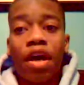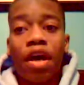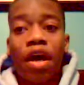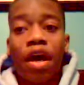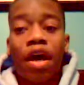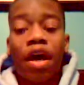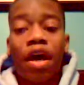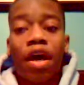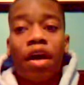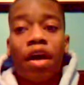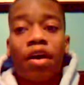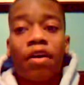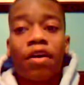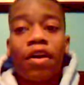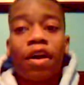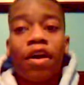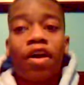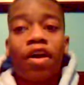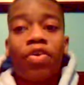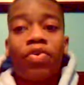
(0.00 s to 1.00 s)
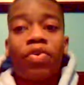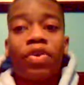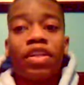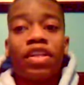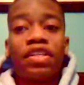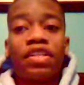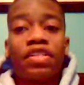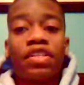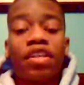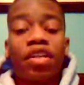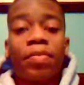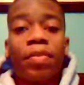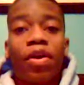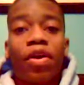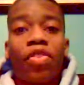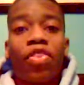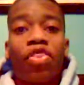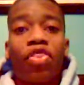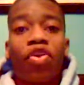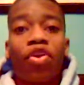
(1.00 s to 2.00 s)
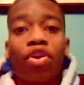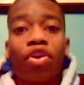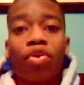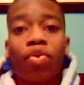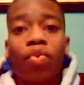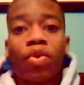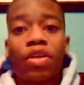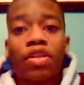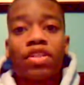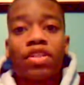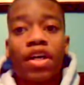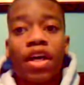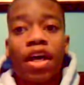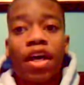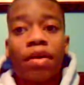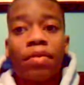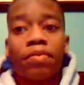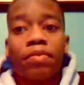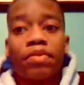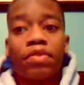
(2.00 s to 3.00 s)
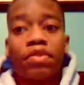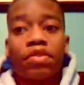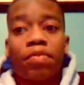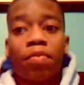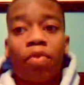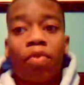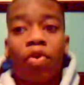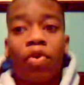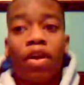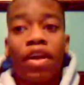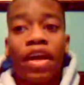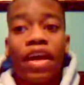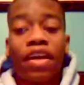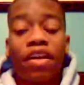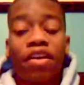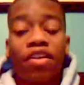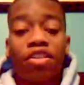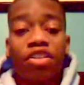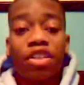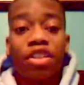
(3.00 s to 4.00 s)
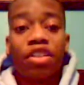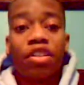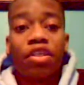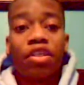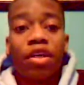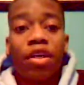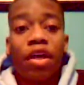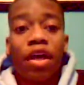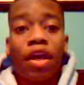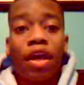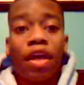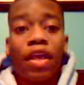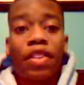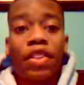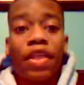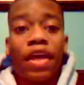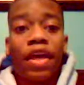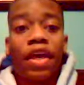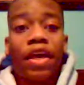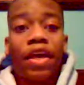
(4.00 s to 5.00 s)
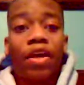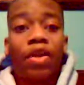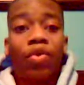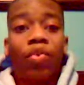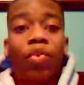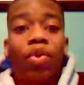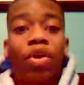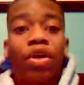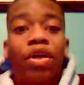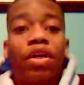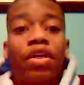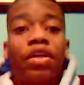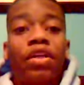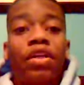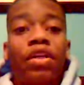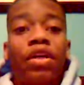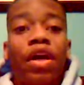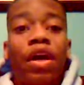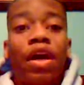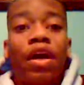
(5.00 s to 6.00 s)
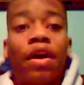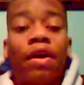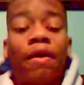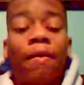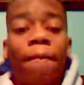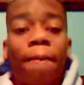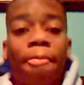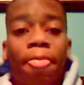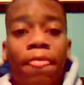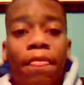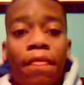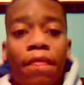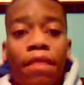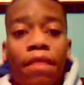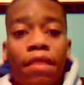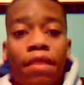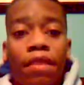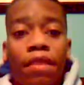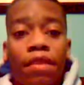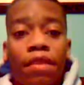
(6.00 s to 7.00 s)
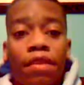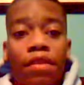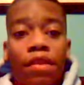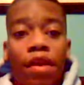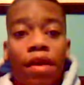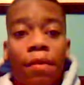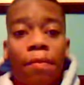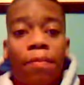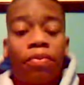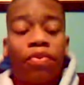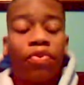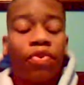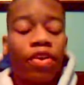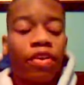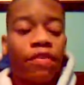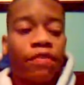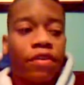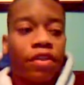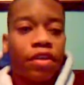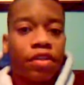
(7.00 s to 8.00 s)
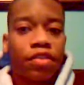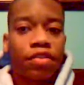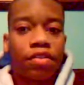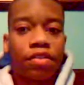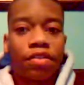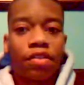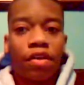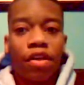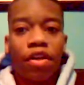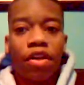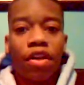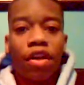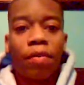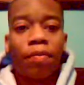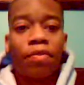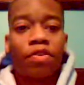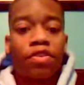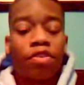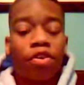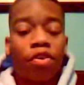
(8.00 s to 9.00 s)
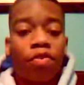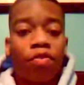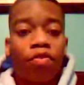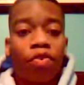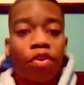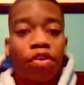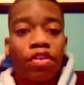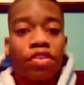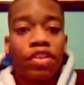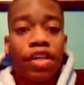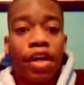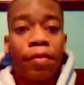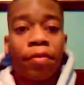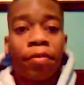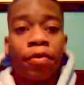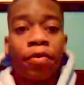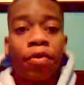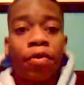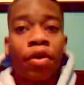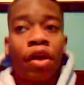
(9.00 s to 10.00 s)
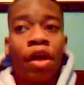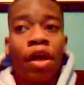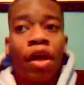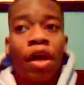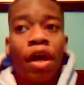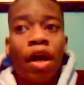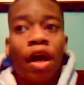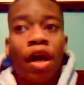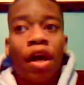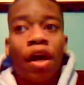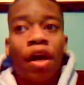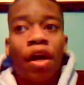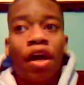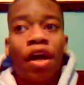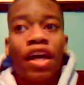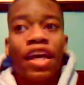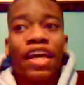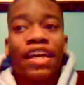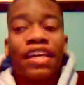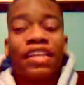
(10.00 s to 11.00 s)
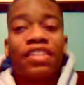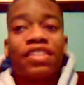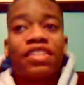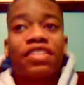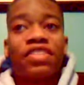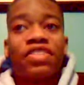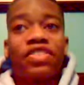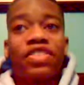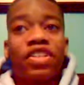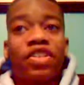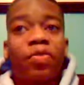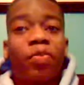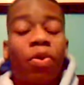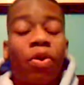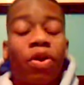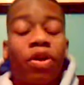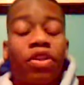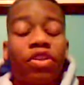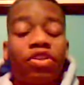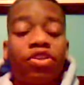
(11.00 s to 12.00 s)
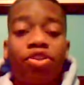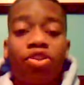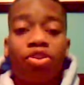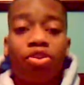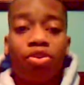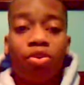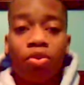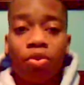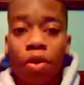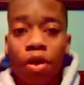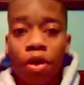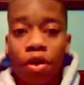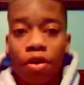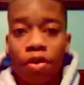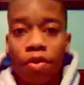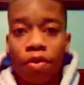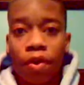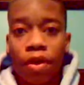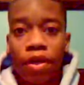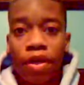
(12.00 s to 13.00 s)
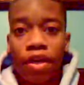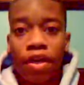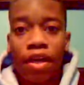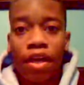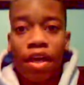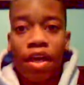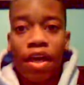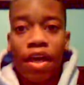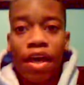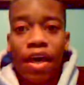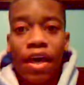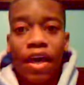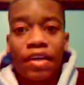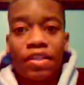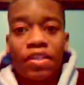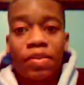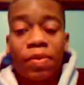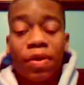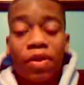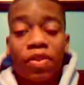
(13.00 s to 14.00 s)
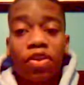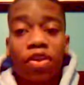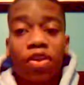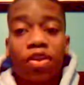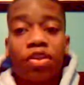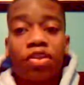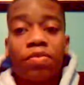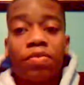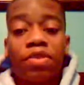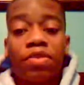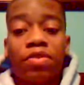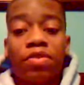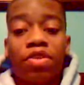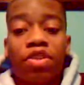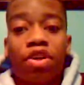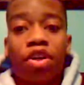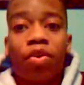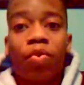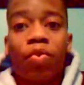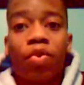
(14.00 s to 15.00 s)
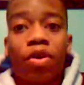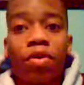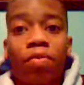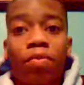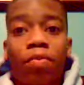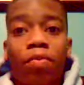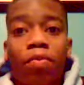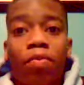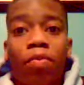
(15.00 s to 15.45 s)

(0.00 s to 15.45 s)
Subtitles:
a release in about 31 times more energy than would a previous number. So, for example, a 6.2 earthquake has about 31